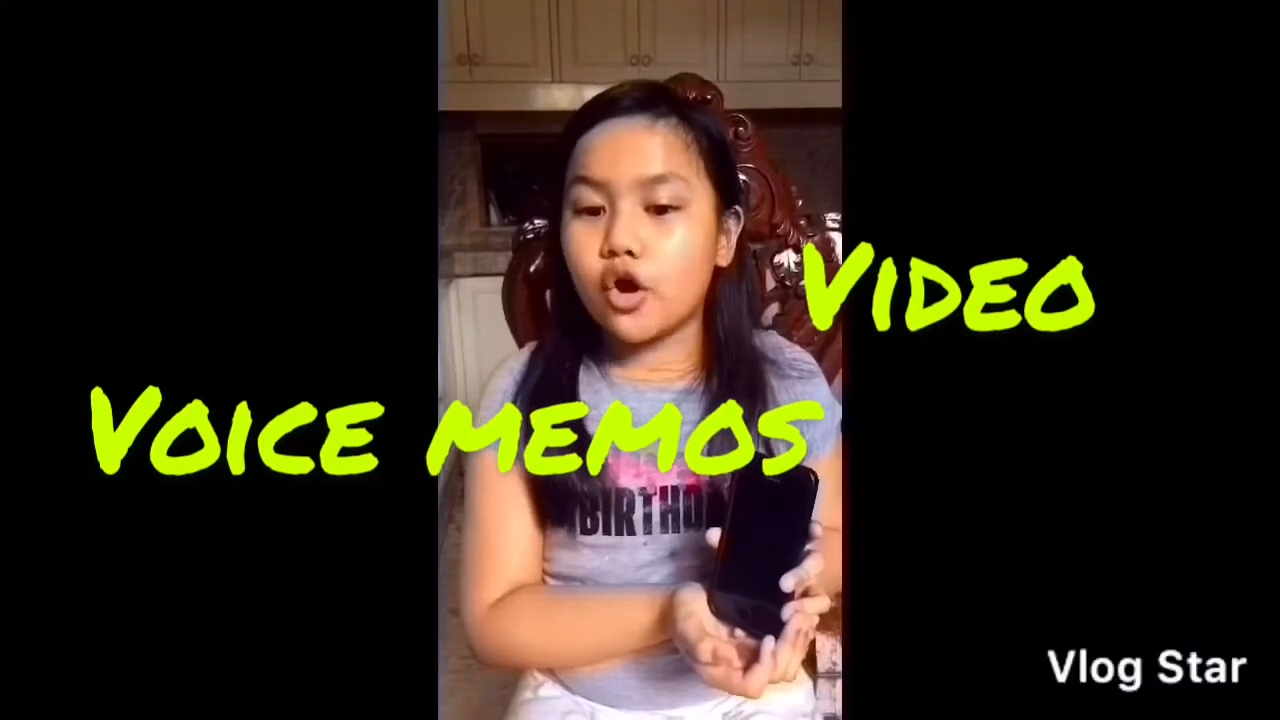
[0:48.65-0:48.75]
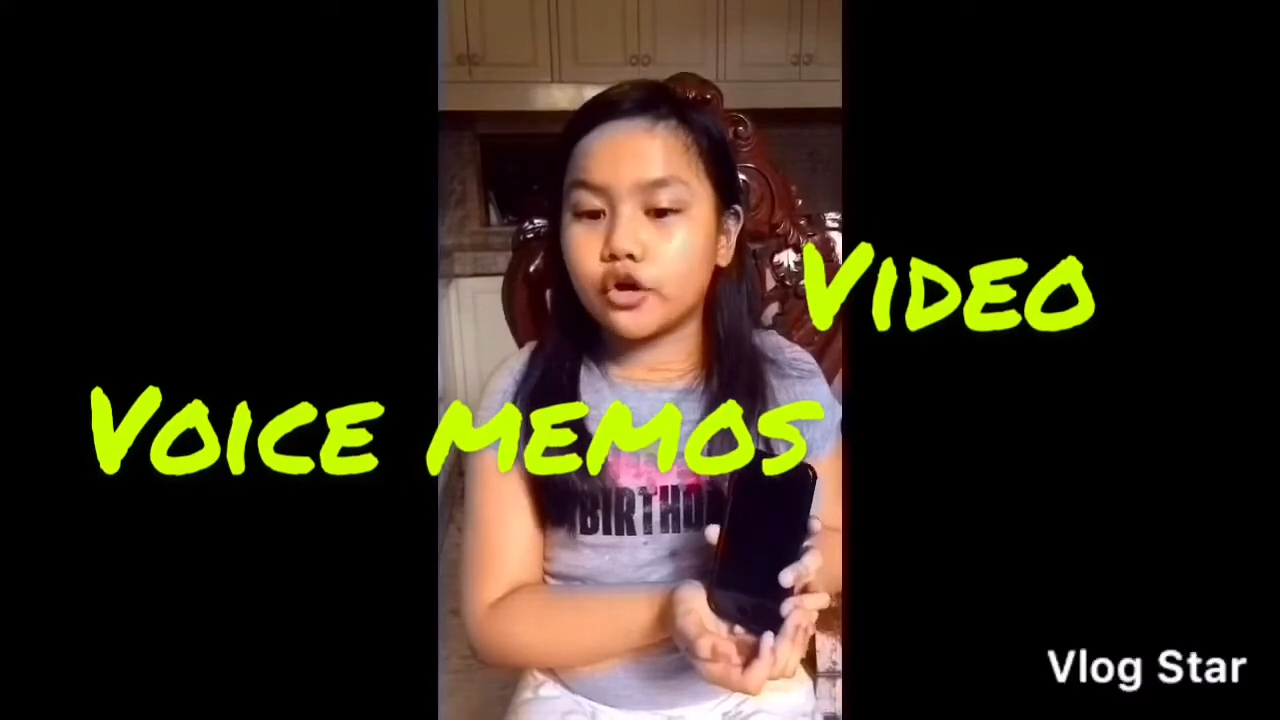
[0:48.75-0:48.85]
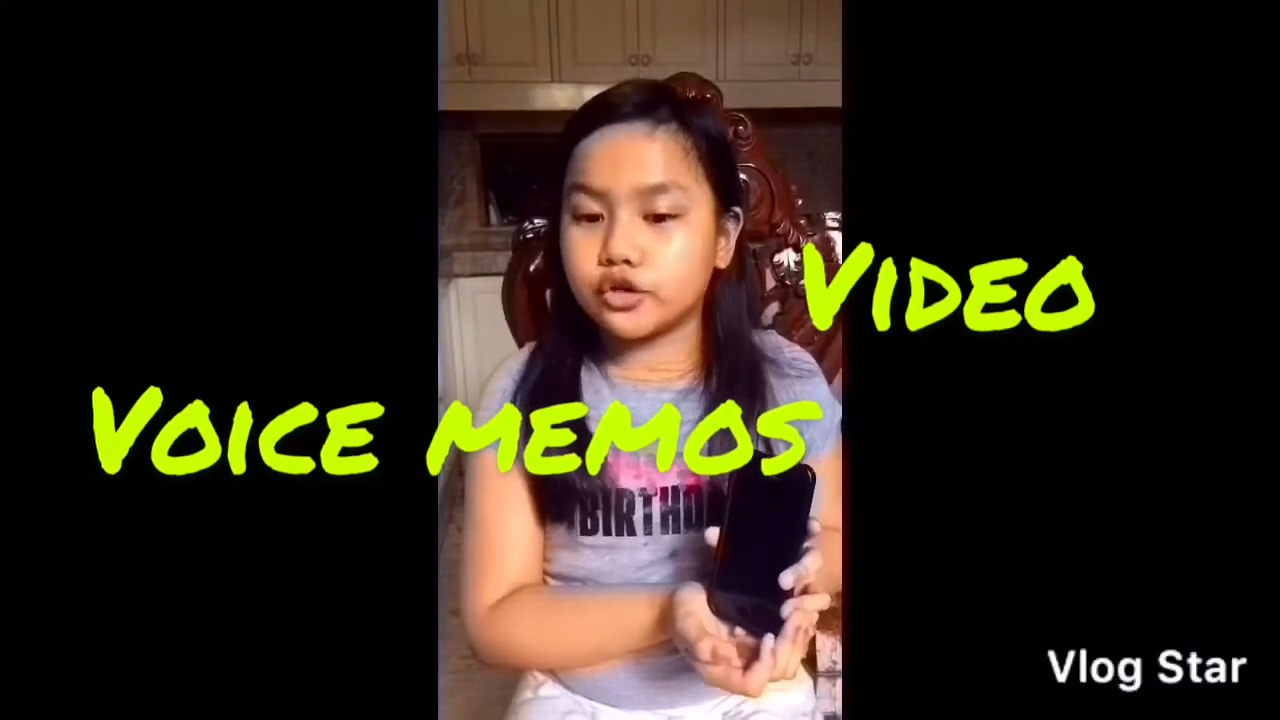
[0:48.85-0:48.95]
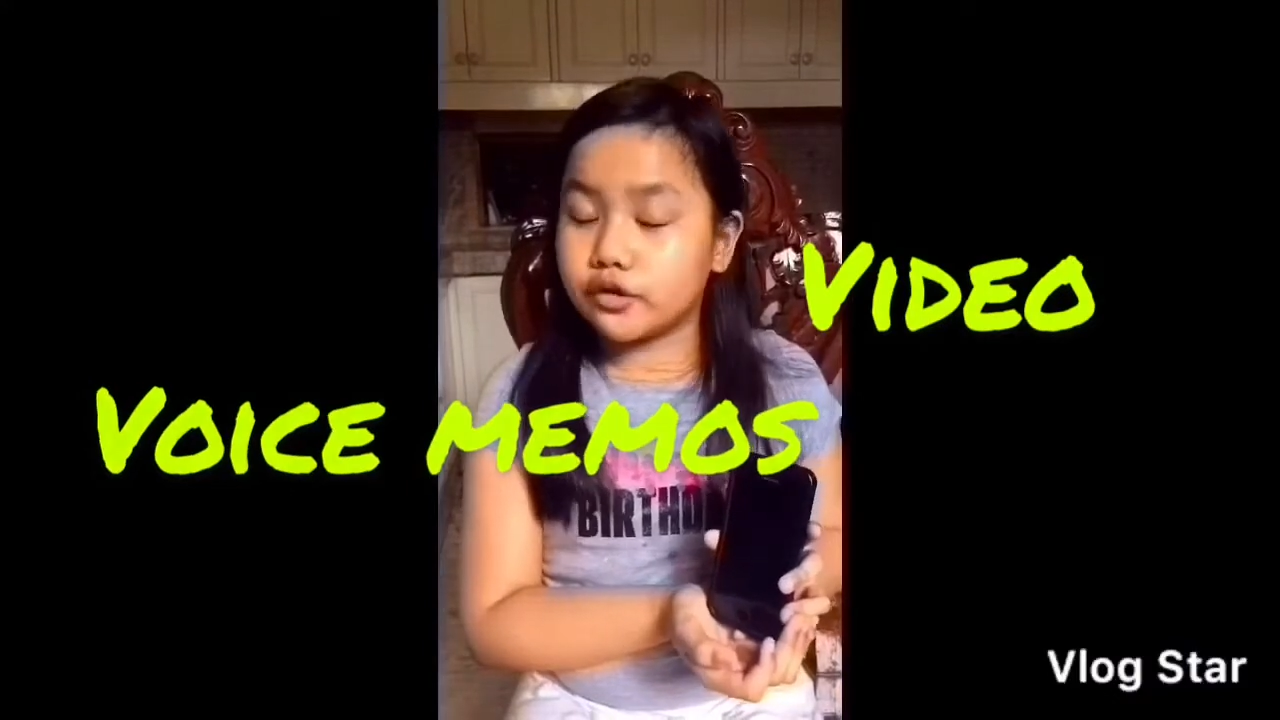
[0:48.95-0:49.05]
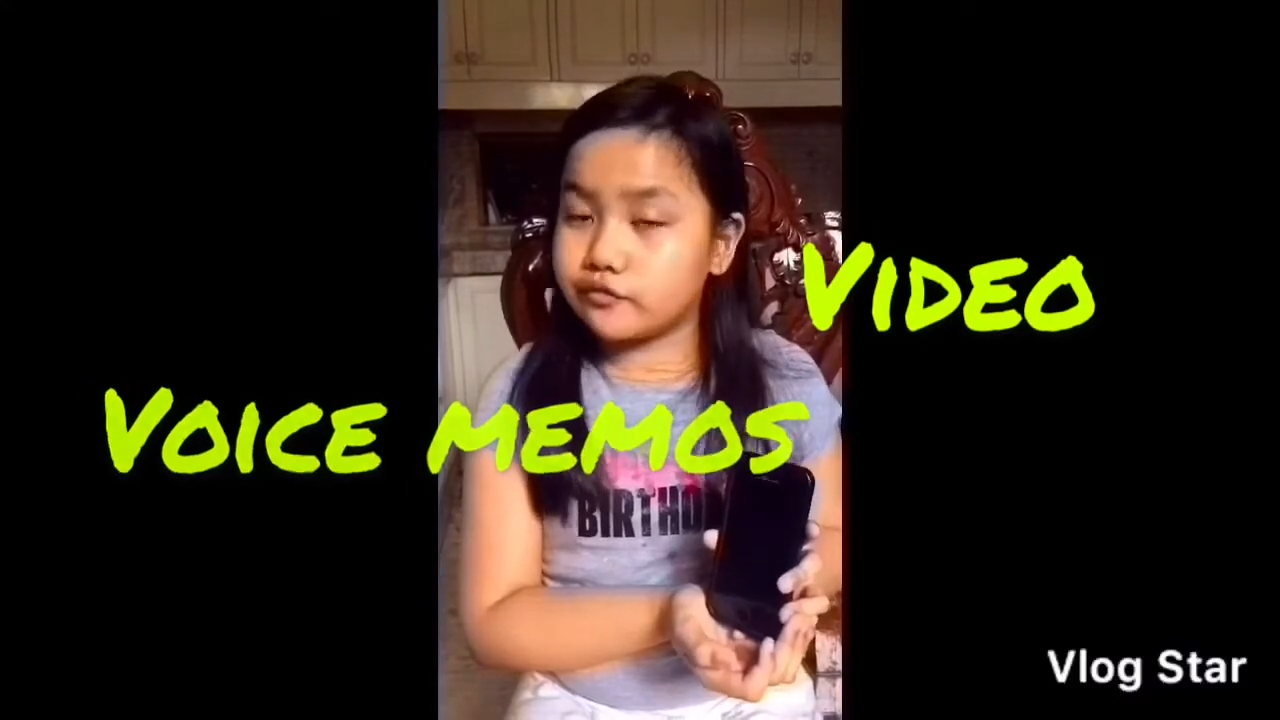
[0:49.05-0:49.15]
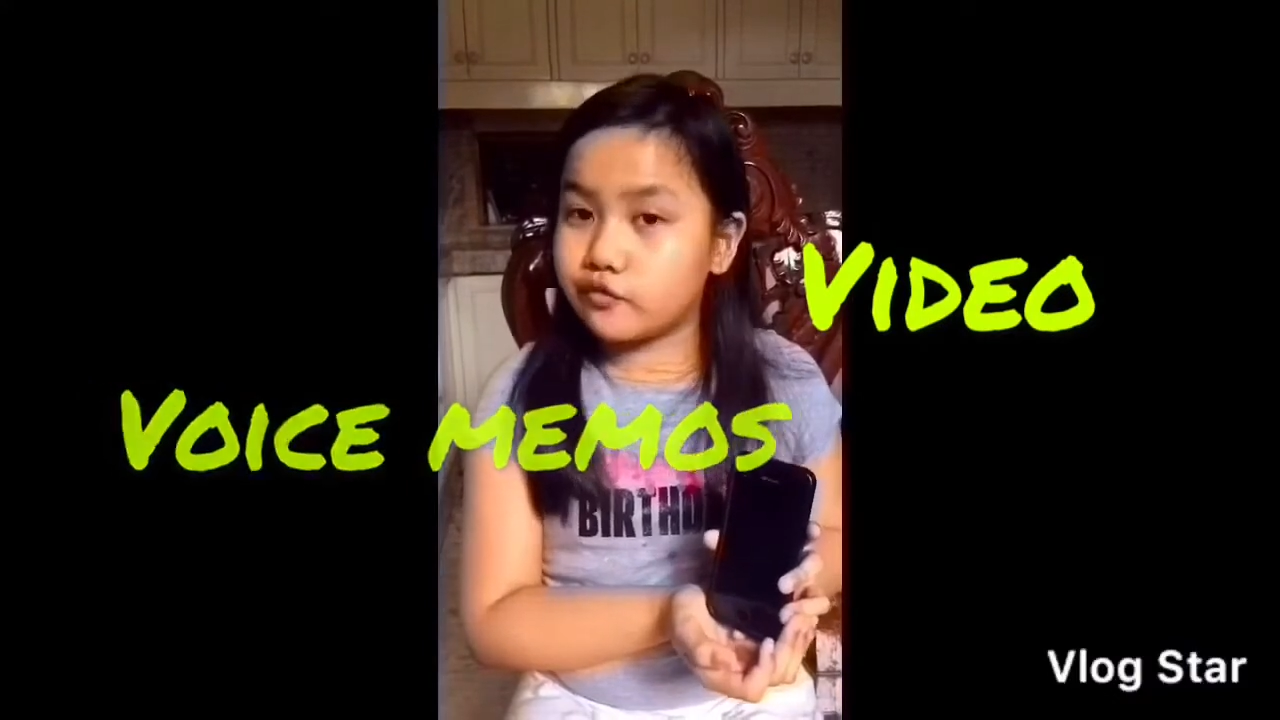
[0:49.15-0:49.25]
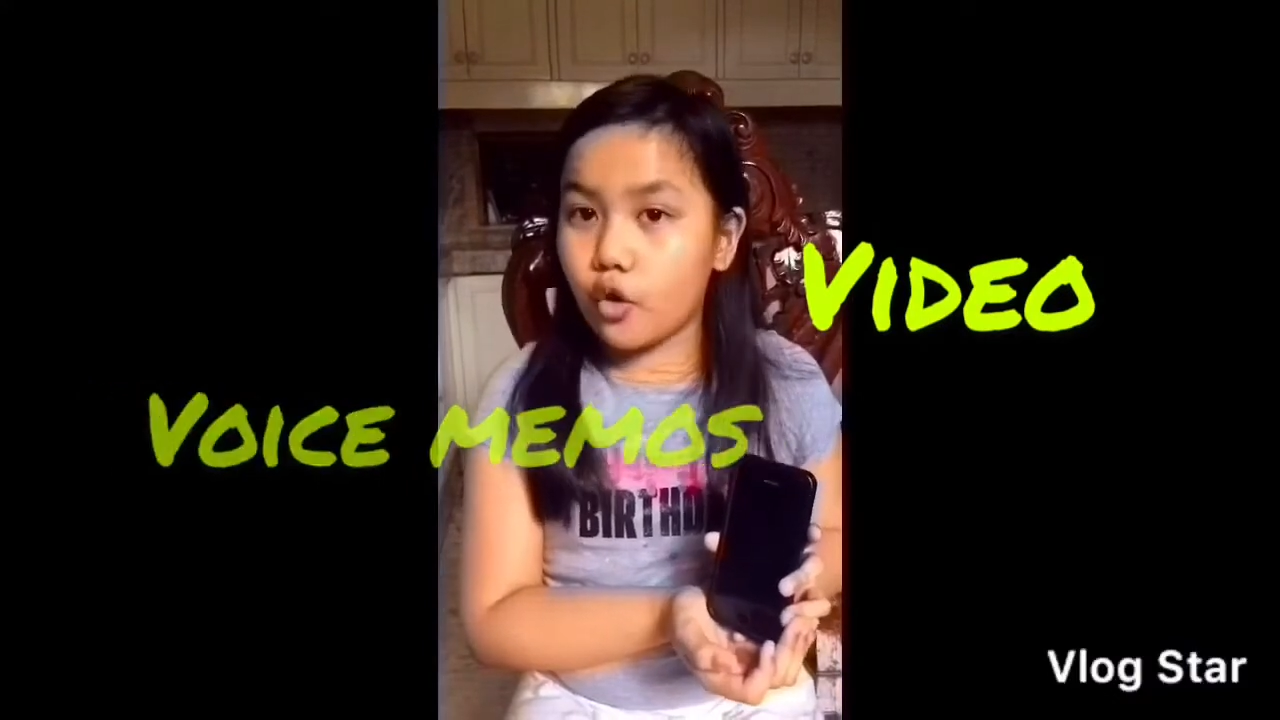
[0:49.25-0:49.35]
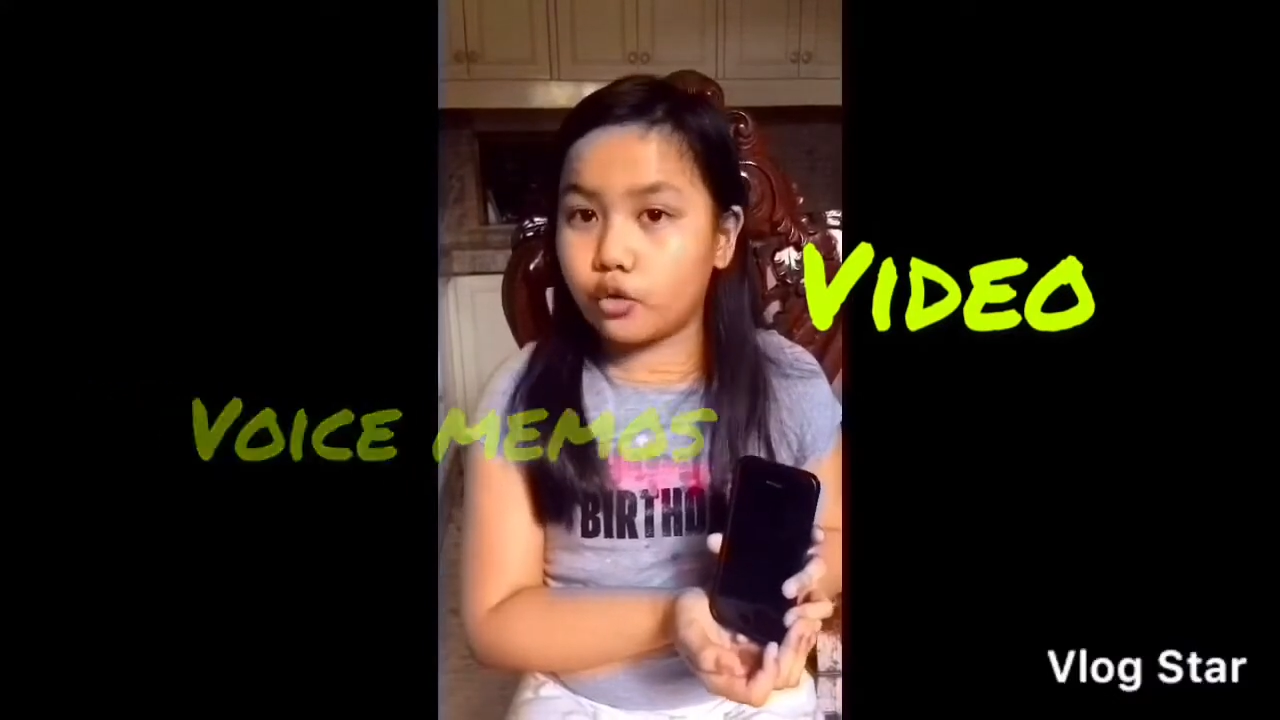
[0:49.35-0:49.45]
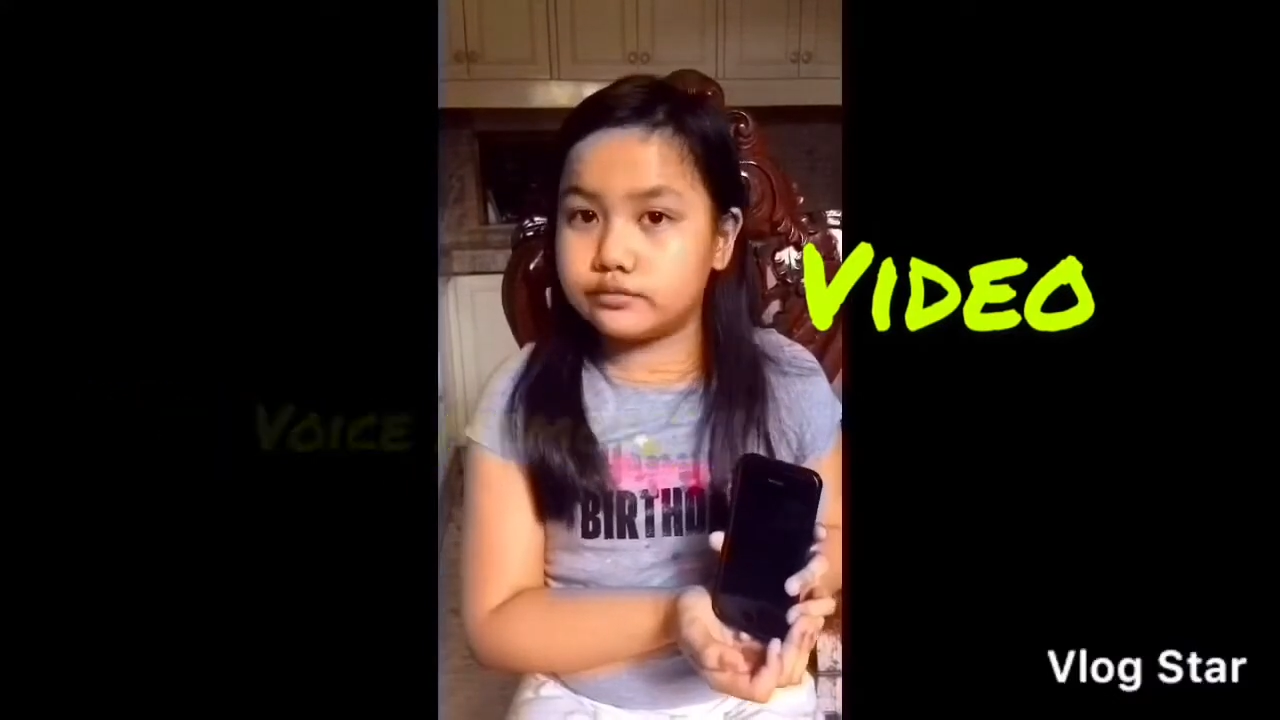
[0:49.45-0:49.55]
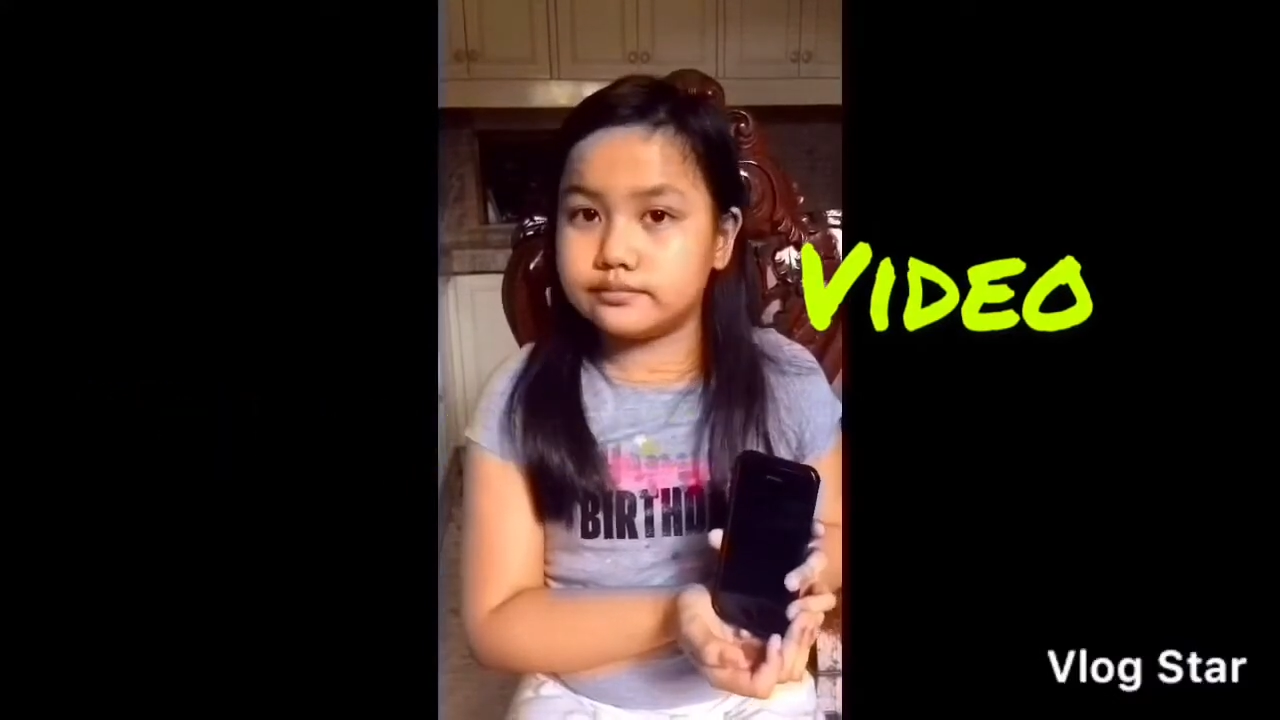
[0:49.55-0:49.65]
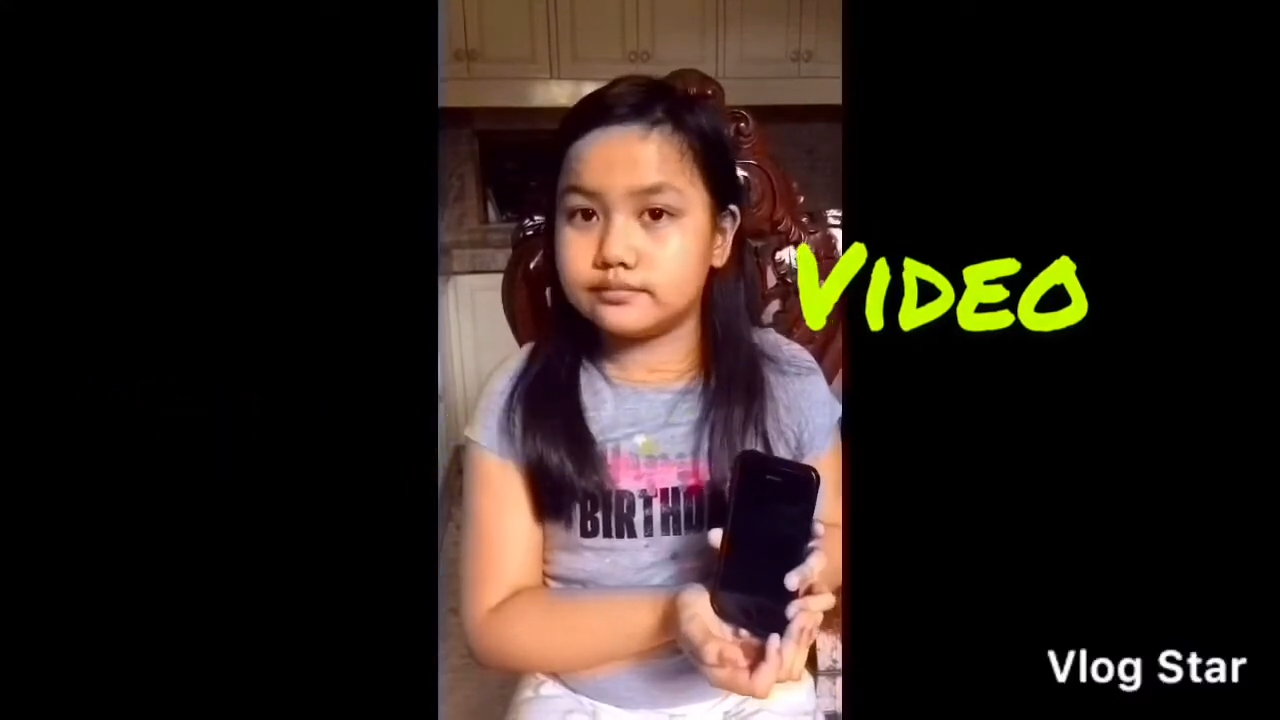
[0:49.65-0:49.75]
on your phone.